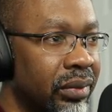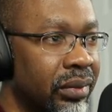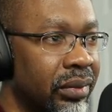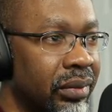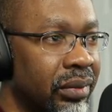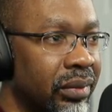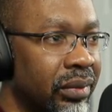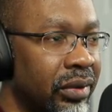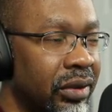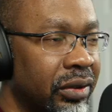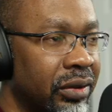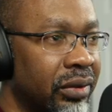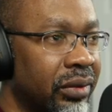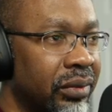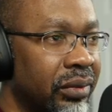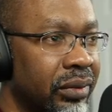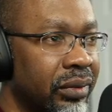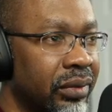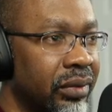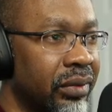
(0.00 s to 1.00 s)

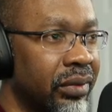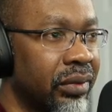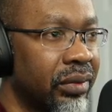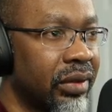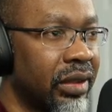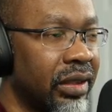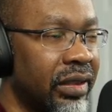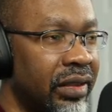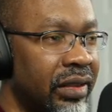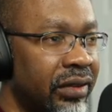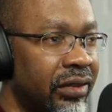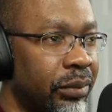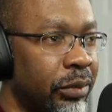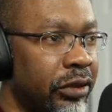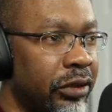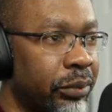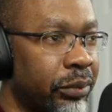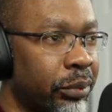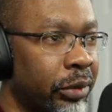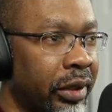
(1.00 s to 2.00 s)
it needs to be
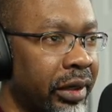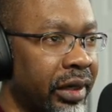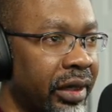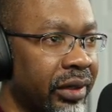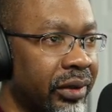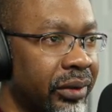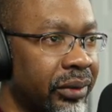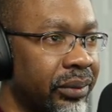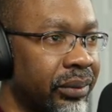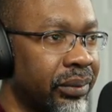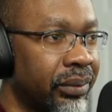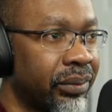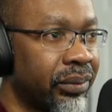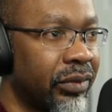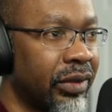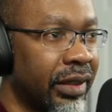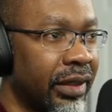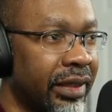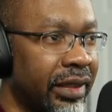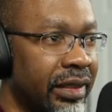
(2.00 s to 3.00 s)
spread out.
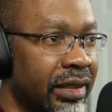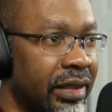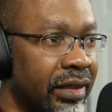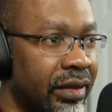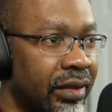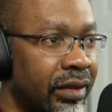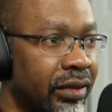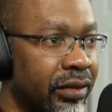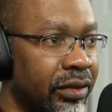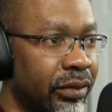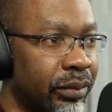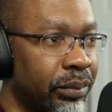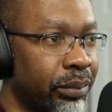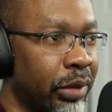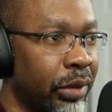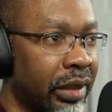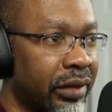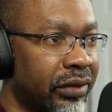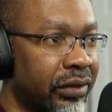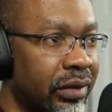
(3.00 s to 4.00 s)
Like, I need this
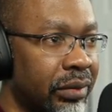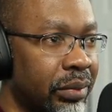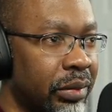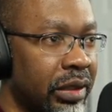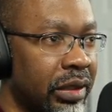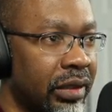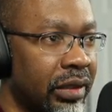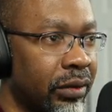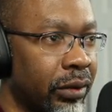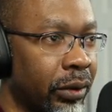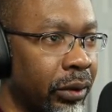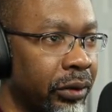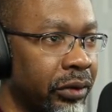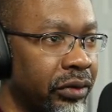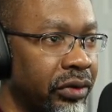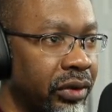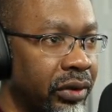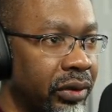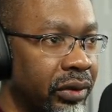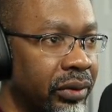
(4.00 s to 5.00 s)
box to be
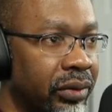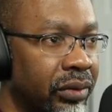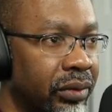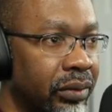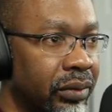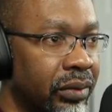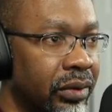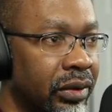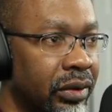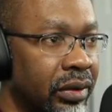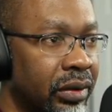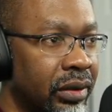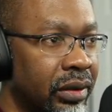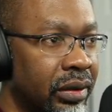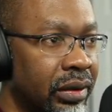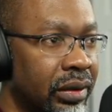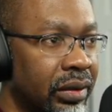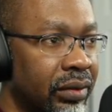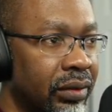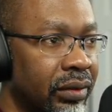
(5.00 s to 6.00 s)
larger
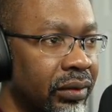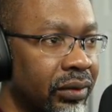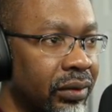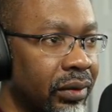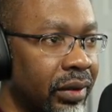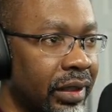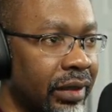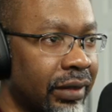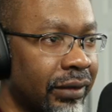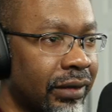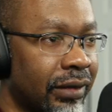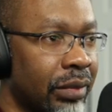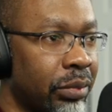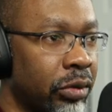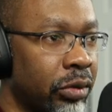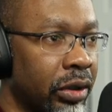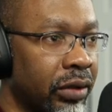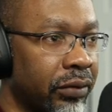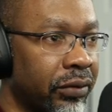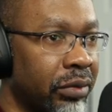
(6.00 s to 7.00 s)
so I can see more
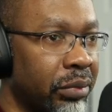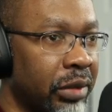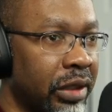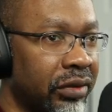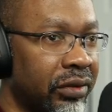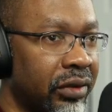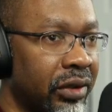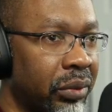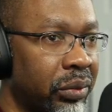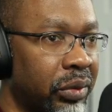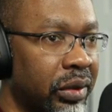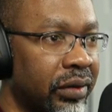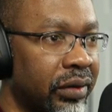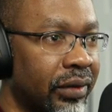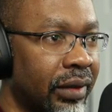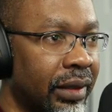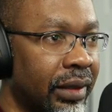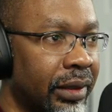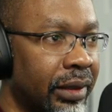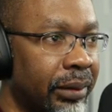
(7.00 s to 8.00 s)
information at one
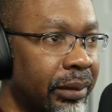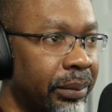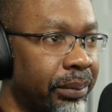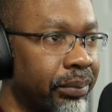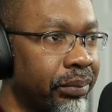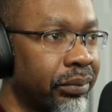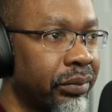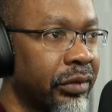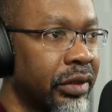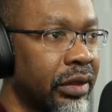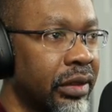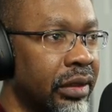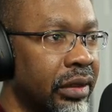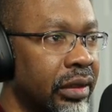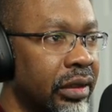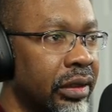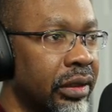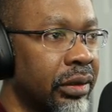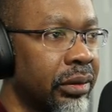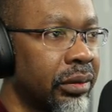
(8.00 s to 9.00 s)
time.
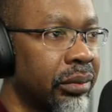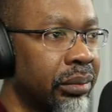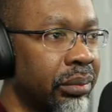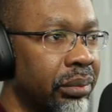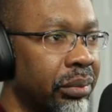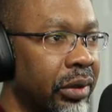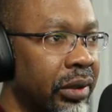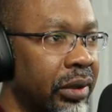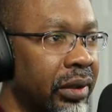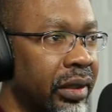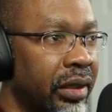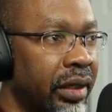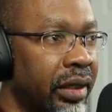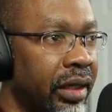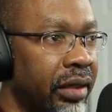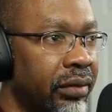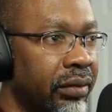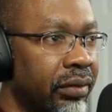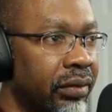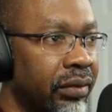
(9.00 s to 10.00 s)
But
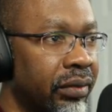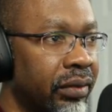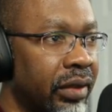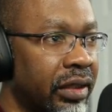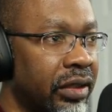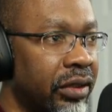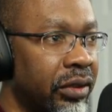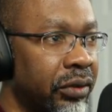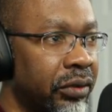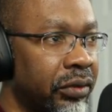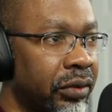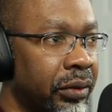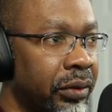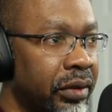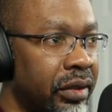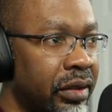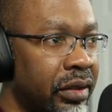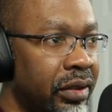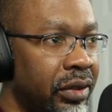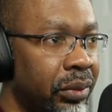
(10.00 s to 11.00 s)
like, here's all the
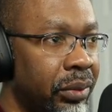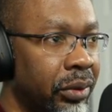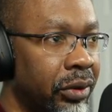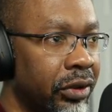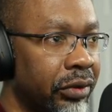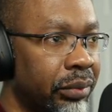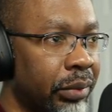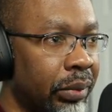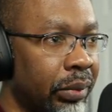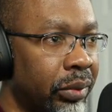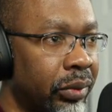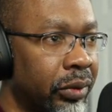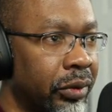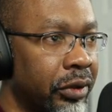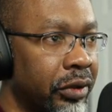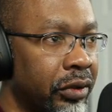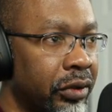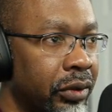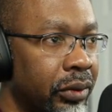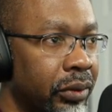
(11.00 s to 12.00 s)
keywords people were
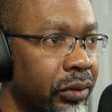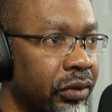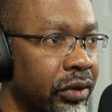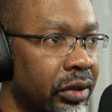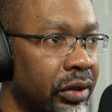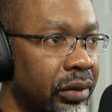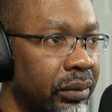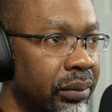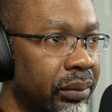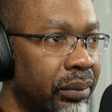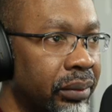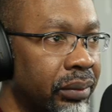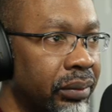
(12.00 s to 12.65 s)
using